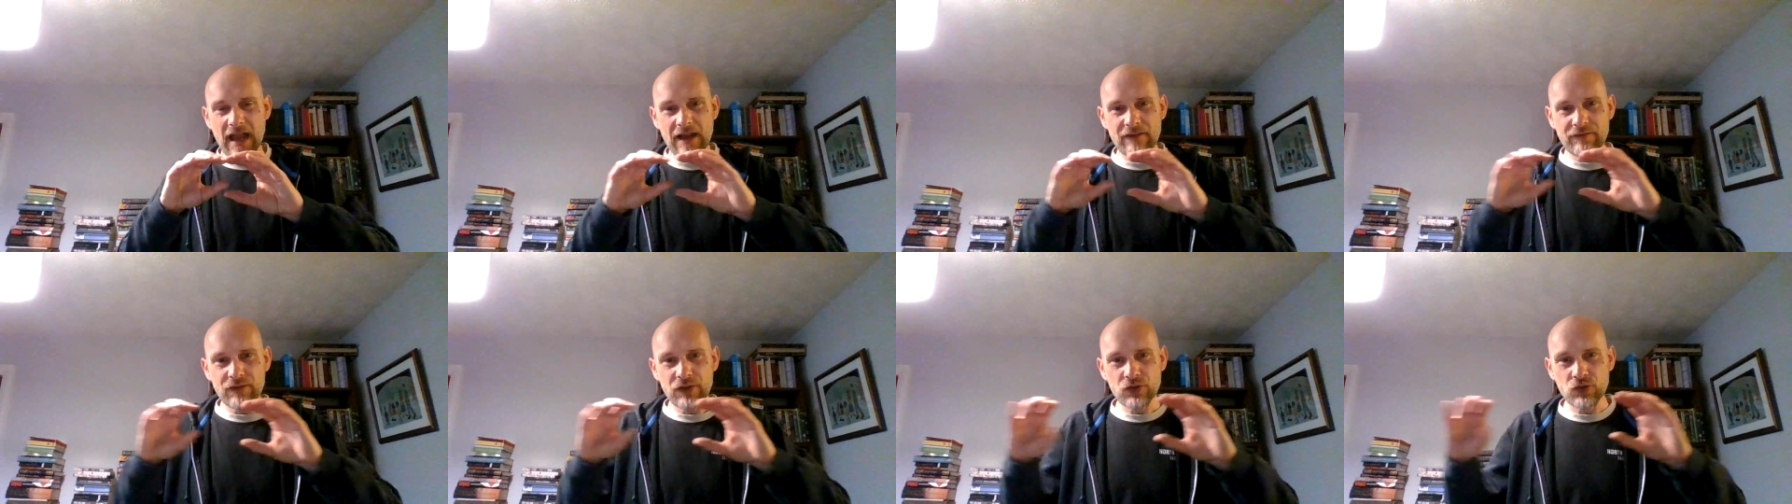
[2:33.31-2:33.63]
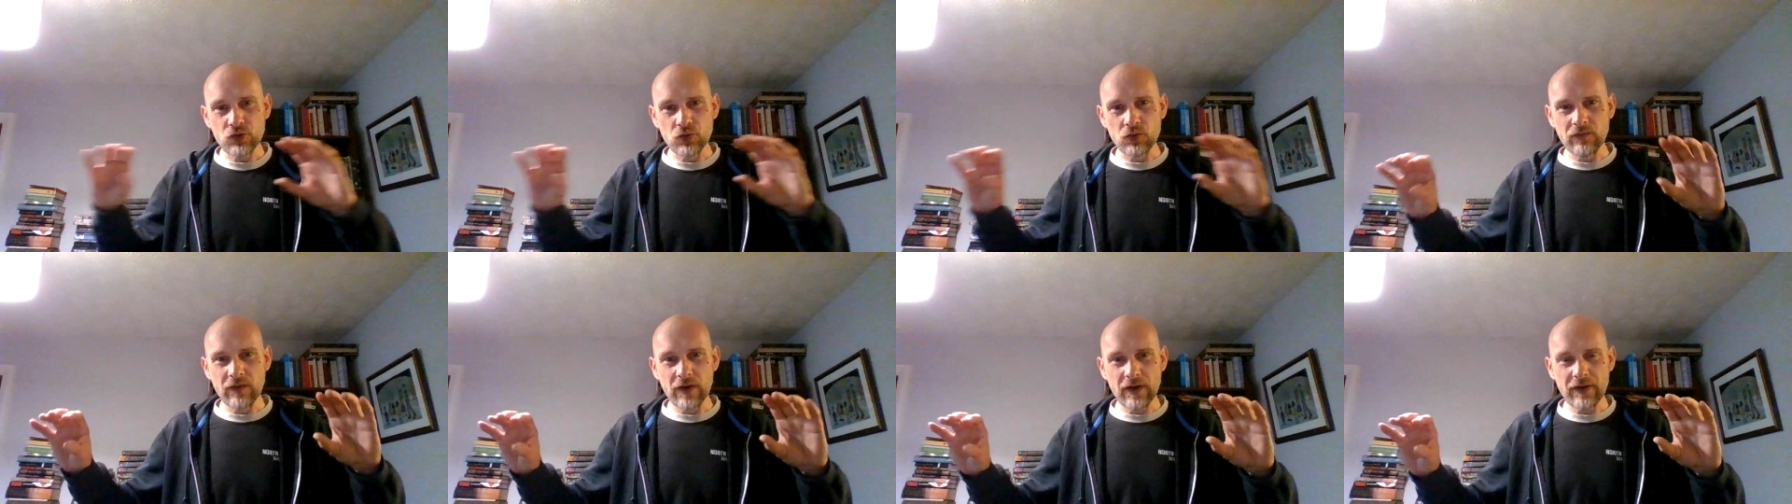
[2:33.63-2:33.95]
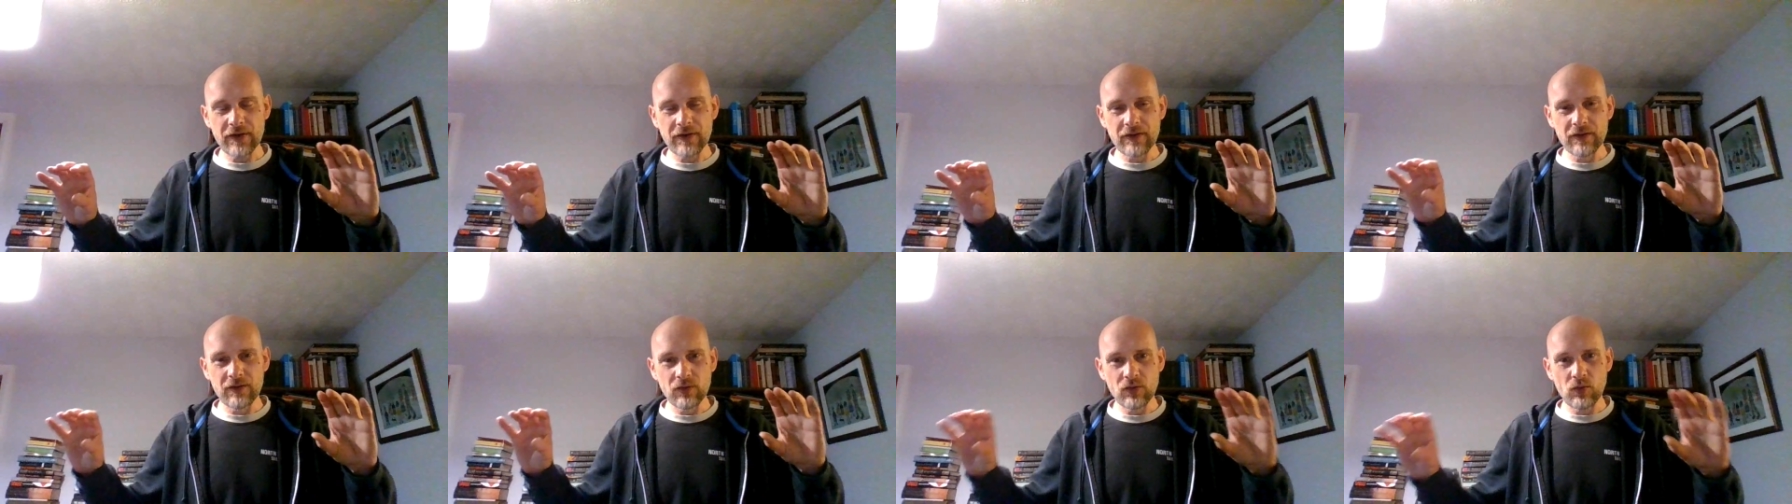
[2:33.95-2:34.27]
average over
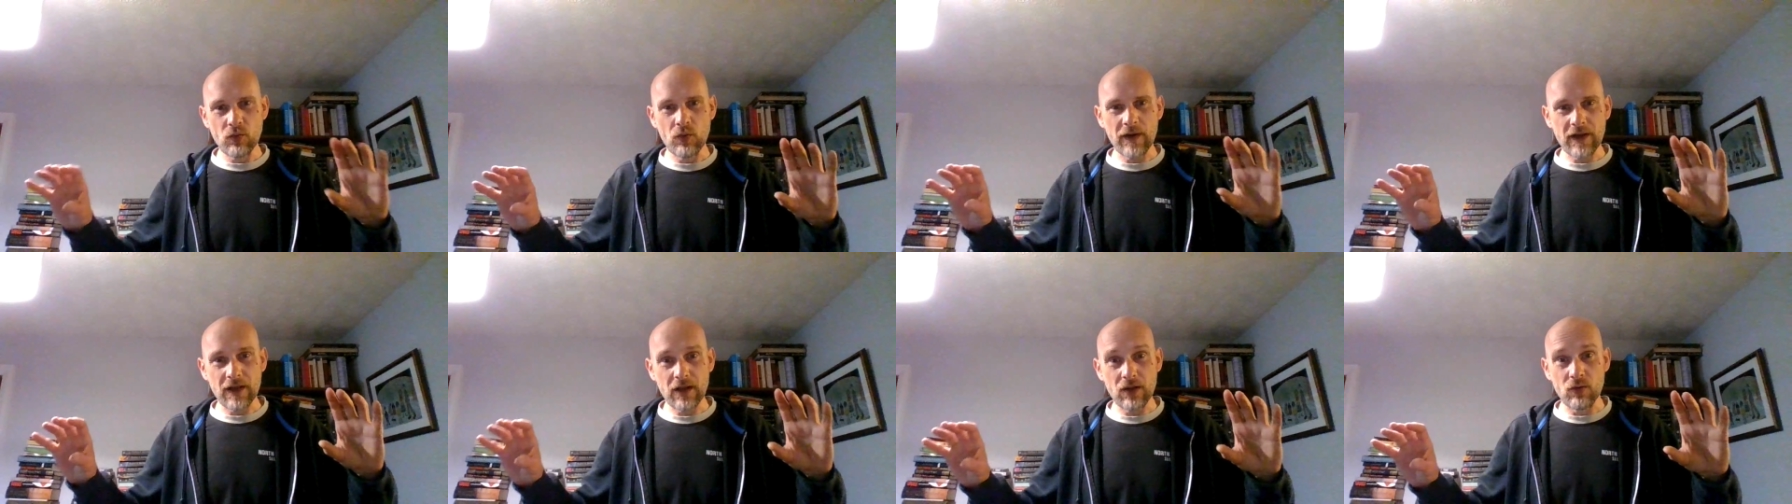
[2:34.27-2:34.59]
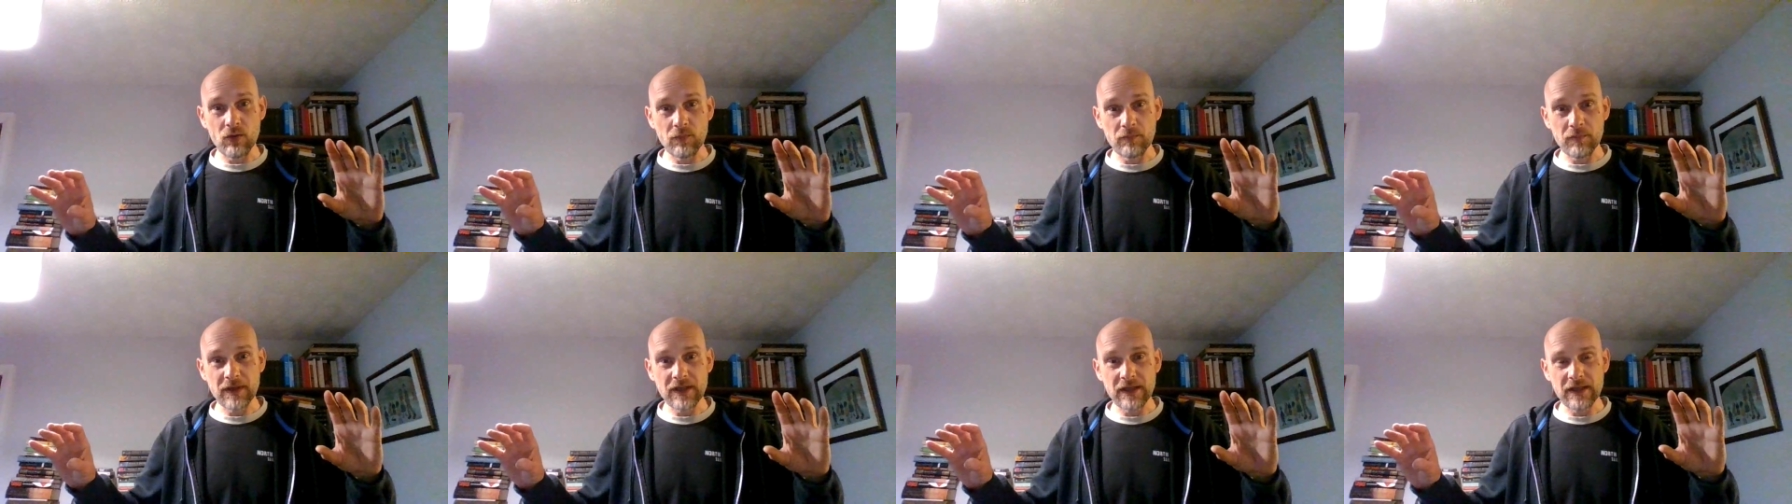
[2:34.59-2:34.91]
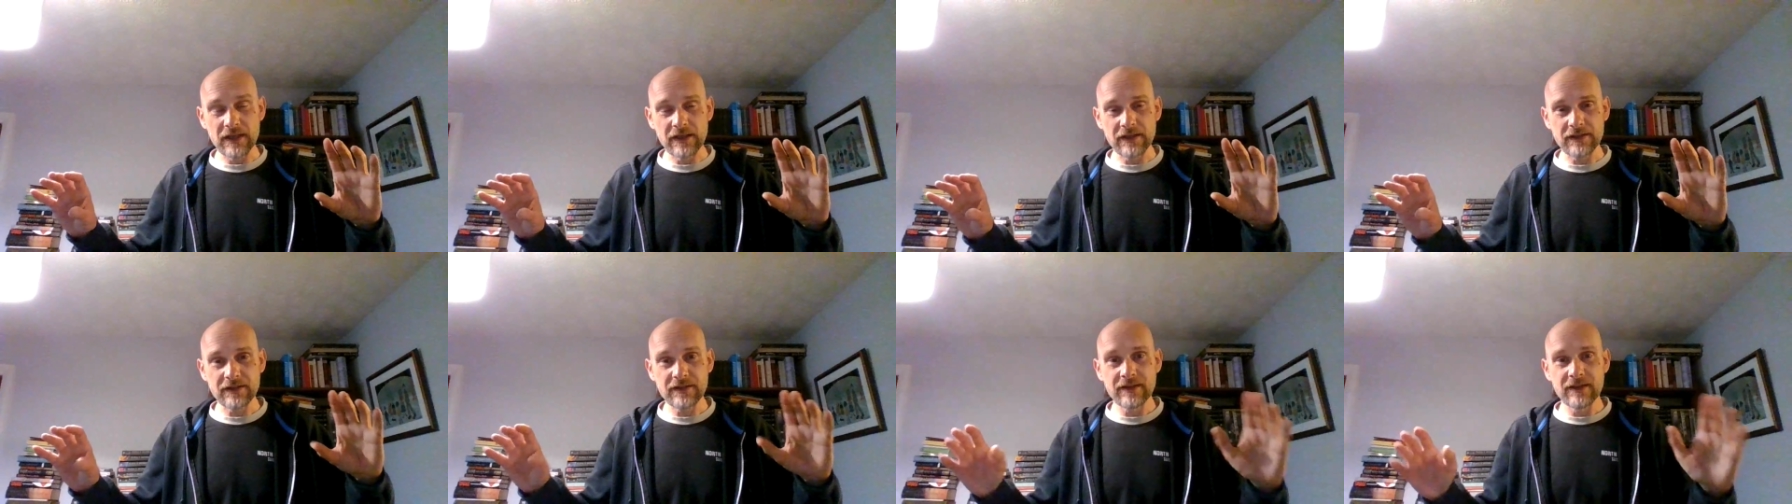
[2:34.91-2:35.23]
quite a long
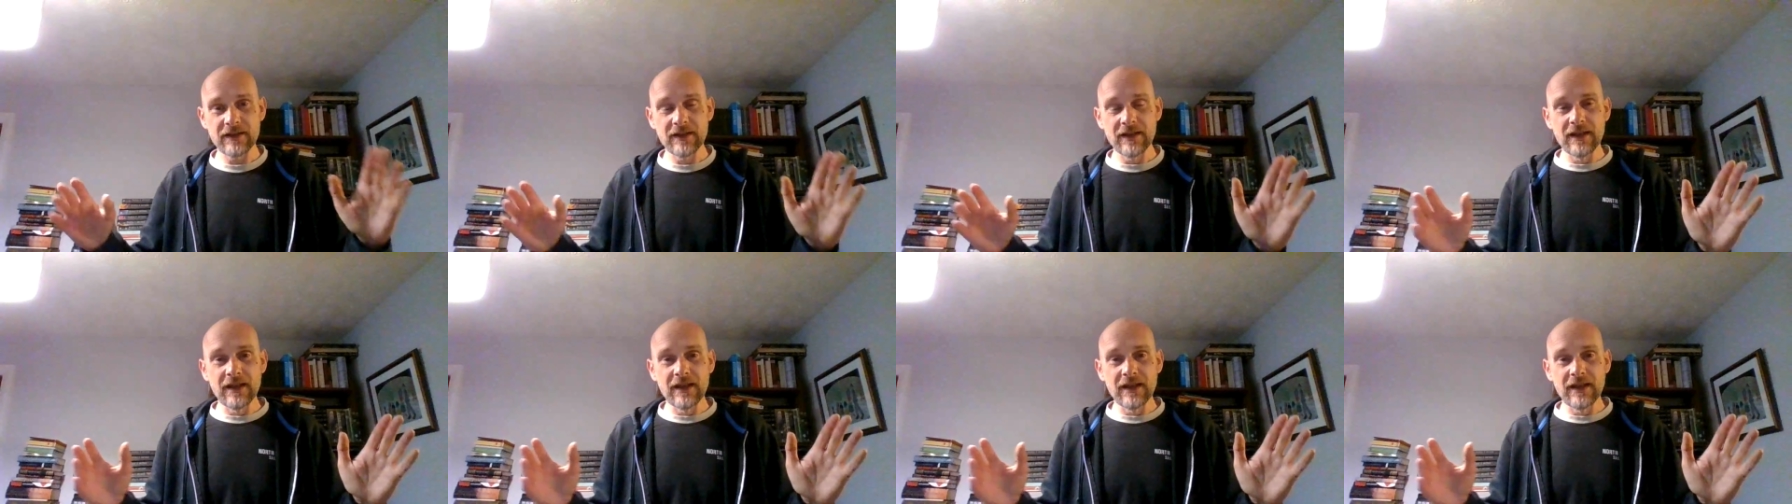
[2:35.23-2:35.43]
period